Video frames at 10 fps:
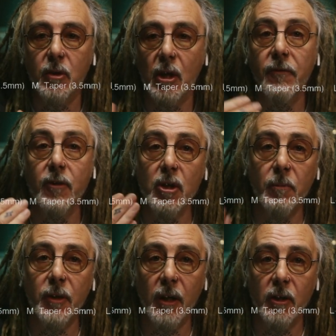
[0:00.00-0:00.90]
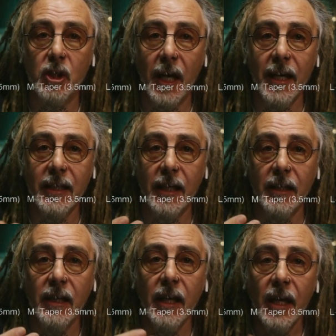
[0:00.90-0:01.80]
So for something like
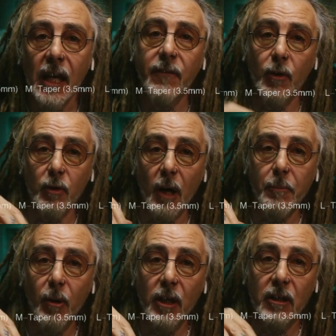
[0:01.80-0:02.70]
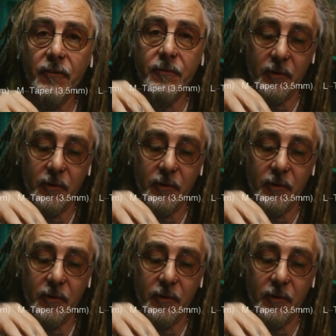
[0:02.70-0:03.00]
shading, if you're not putting the,